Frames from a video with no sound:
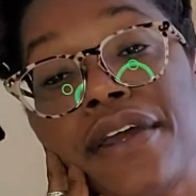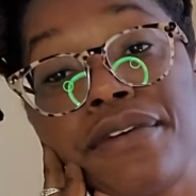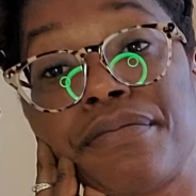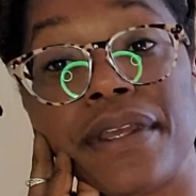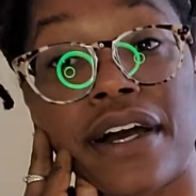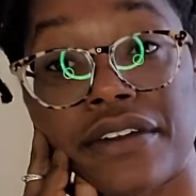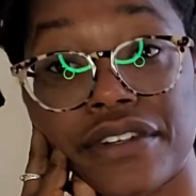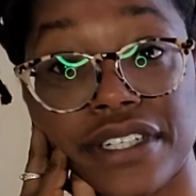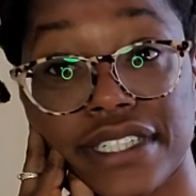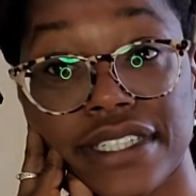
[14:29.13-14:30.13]
beyond
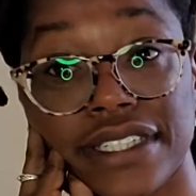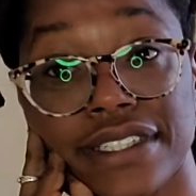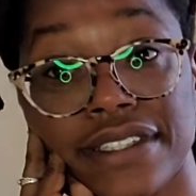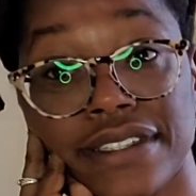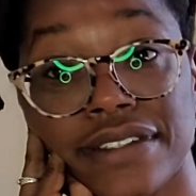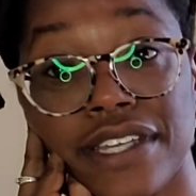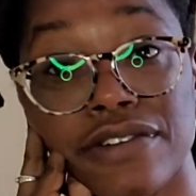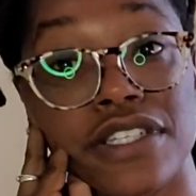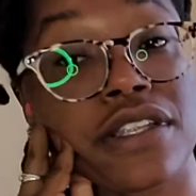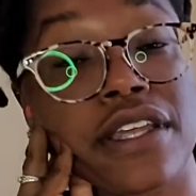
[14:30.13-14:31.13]
ridiculous. It
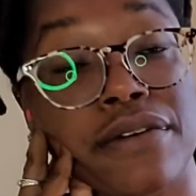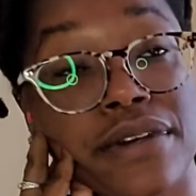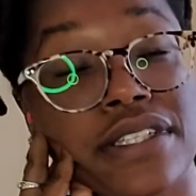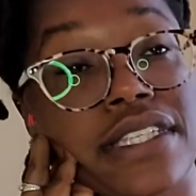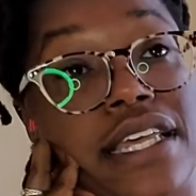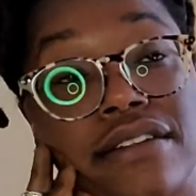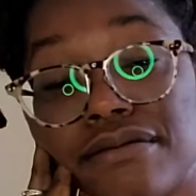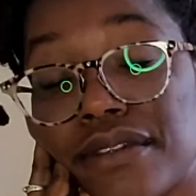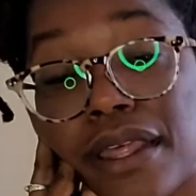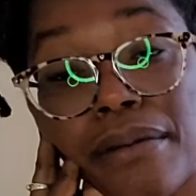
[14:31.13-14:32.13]
was
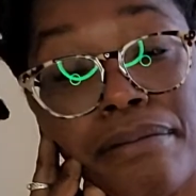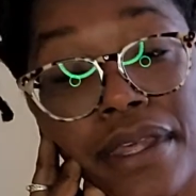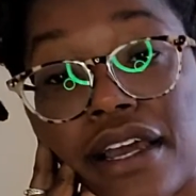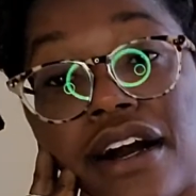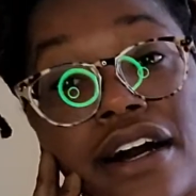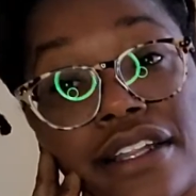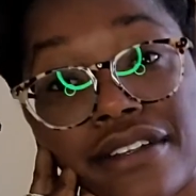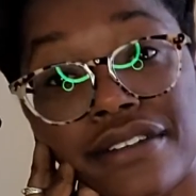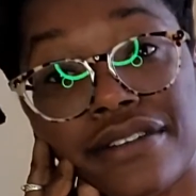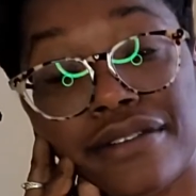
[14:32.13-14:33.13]

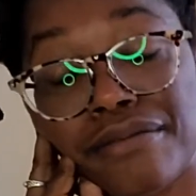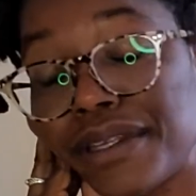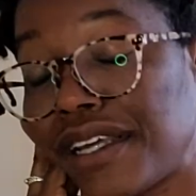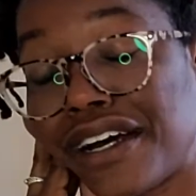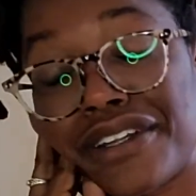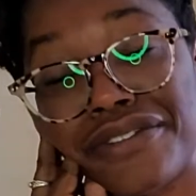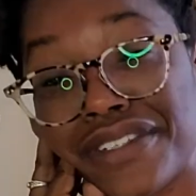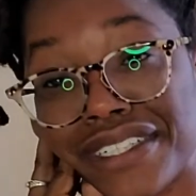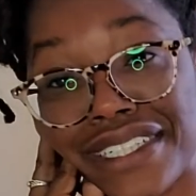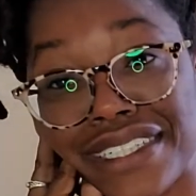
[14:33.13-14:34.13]
beyond
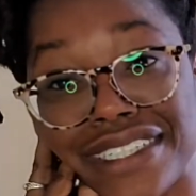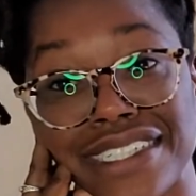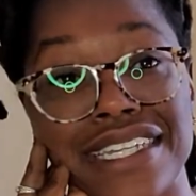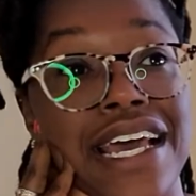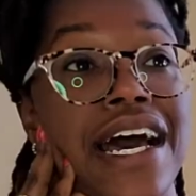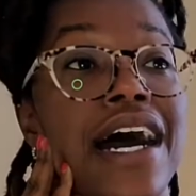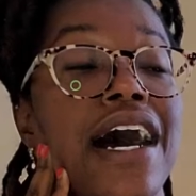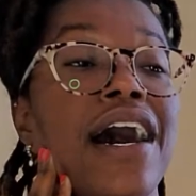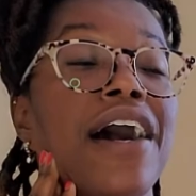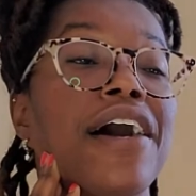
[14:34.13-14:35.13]
ridiculous.
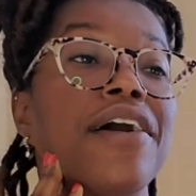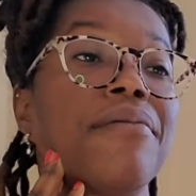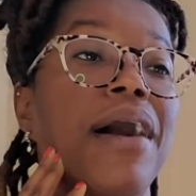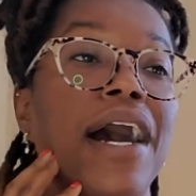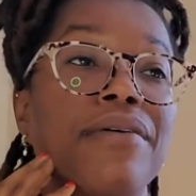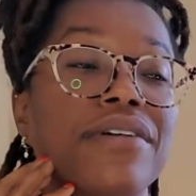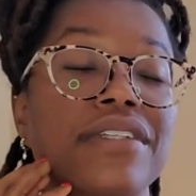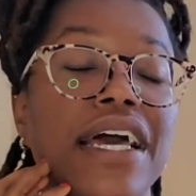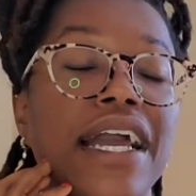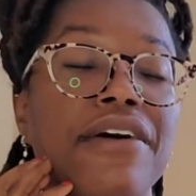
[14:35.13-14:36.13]
I was
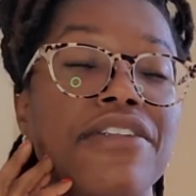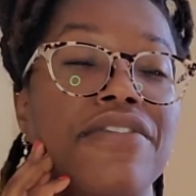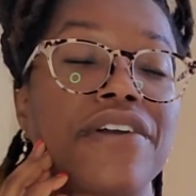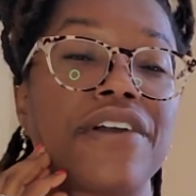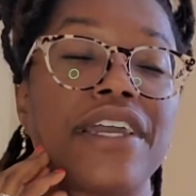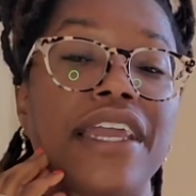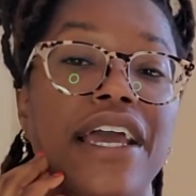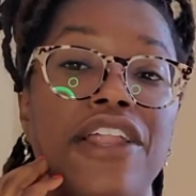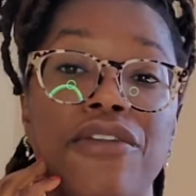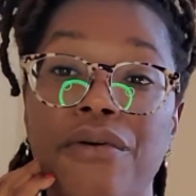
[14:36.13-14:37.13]
very
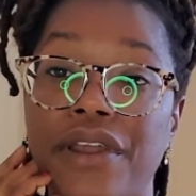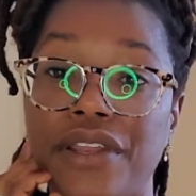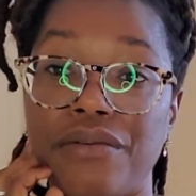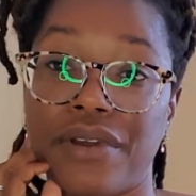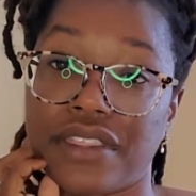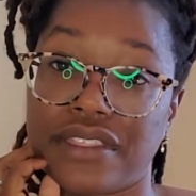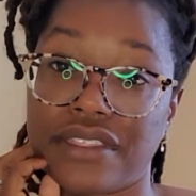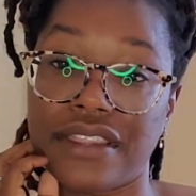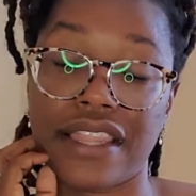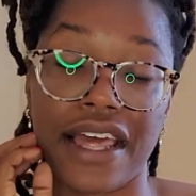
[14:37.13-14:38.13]
annoyed
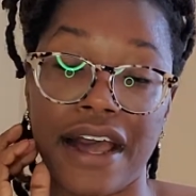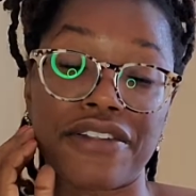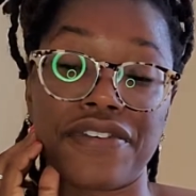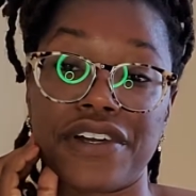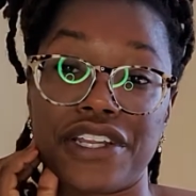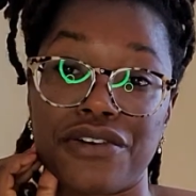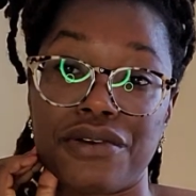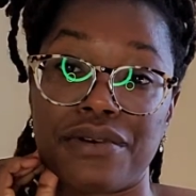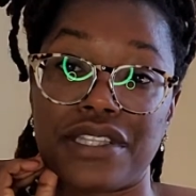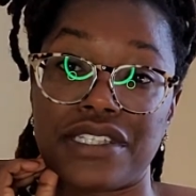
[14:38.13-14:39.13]

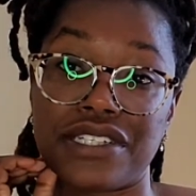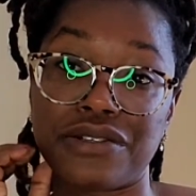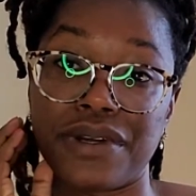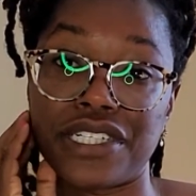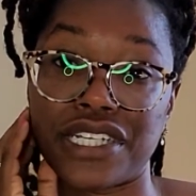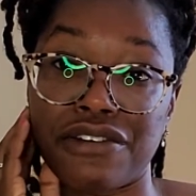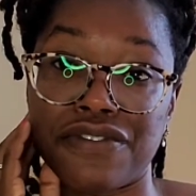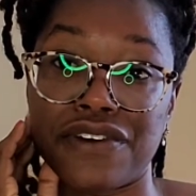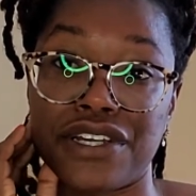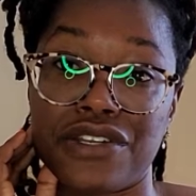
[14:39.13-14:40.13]
with the situation. I was
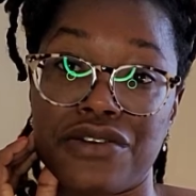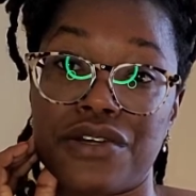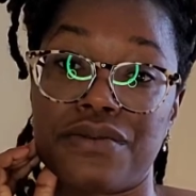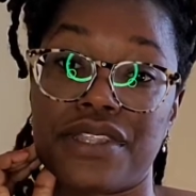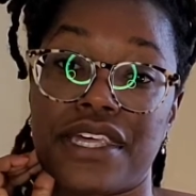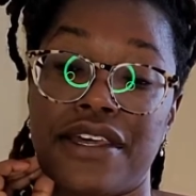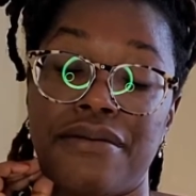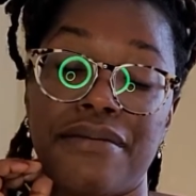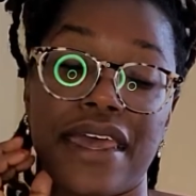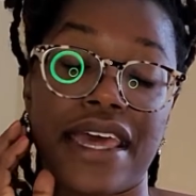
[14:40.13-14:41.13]
very annoyed with him,